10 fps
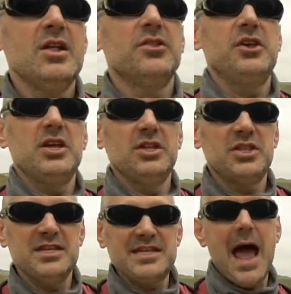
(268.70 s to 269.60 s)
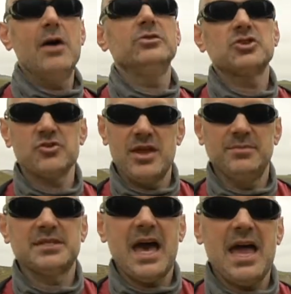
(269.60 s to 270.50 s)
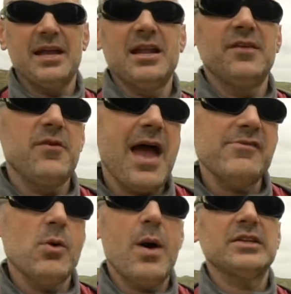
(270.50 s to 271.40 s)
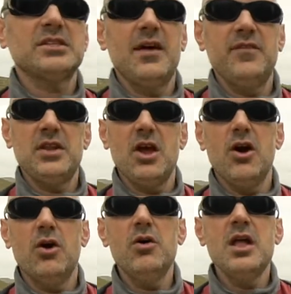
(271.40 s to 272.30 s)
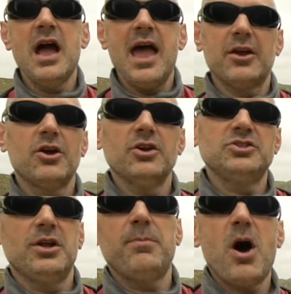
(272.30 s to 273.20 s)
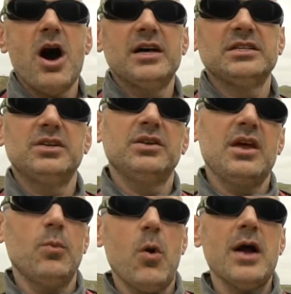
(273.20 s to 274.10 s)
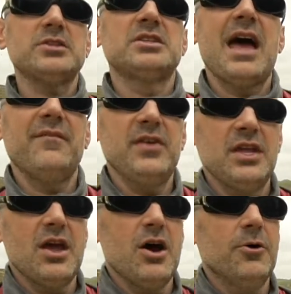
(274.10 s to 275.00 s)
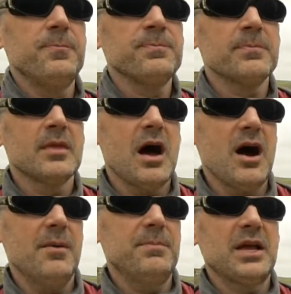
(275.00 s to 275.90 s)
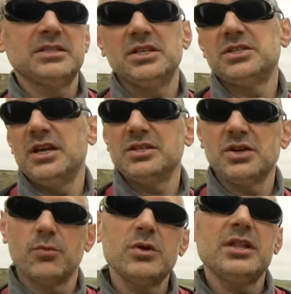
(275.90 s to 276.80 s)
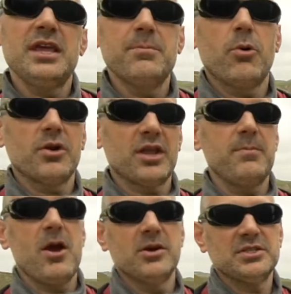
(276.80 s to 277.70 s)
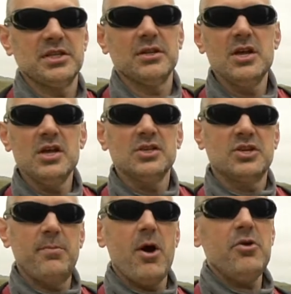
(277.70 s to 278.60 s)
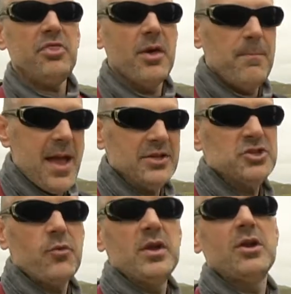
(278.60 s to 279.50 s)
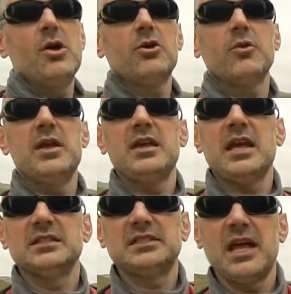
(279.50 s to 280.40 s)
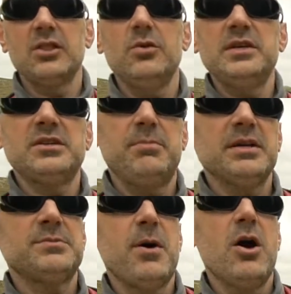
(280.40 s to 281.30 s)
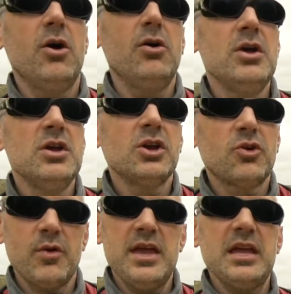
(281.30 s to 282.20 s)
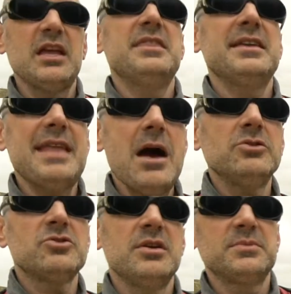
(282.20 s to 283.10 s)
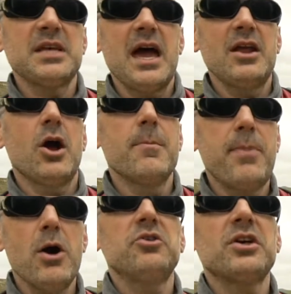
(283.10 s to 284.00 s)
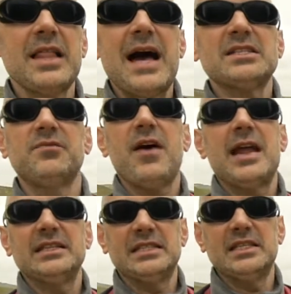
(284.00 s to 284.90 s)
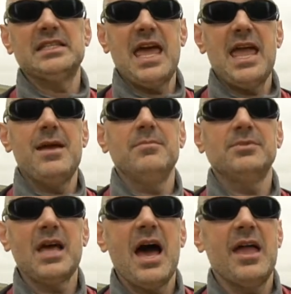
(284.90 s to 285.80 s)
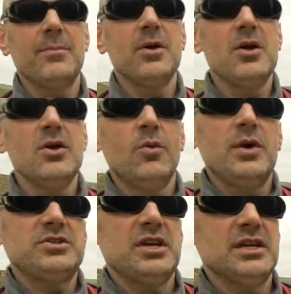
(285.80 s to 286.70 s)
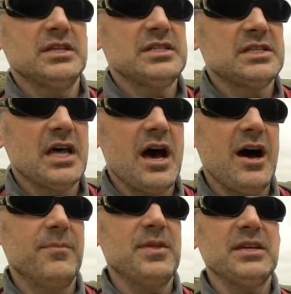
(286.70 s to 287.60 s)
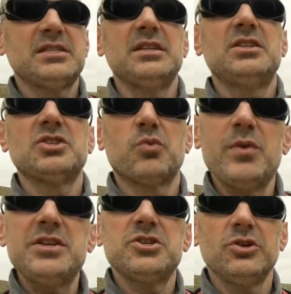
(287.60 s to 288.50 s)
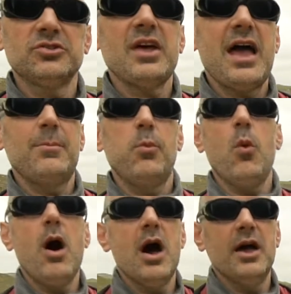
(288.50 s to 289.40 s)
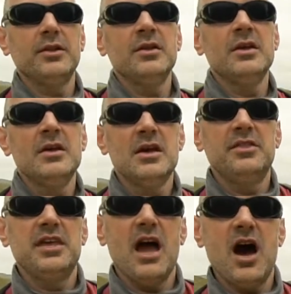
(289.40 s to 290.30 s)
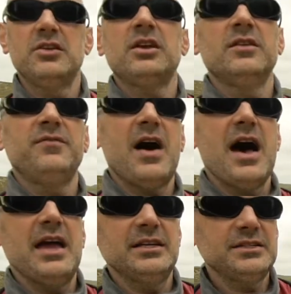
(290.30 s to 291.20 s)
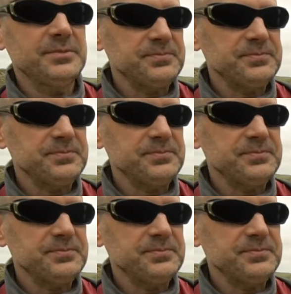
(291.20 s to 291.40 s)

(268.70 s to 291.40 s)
the downstream site. And if you haven't watched that video, I encourage you to pause and watch that video because it's a really important comparison. So both Pancho Rico Creek and San Luis Obispo Creek in the downstream site are both classified as the same type, which is this regional type 1, the unconfined